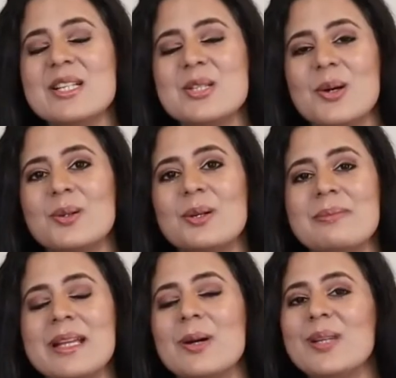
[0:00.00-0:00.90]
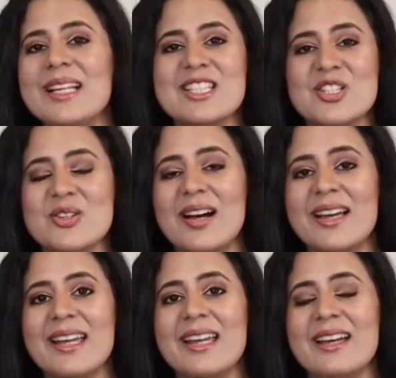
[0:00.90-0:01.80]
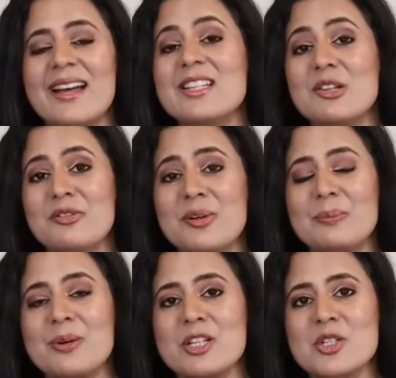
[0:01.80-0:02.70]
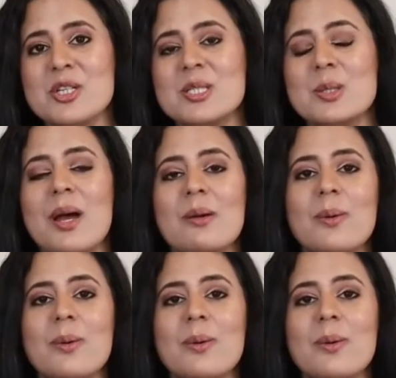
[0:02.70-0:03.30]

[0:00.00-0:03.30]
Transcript: then it dawned on me, oh, let's try a different brush. So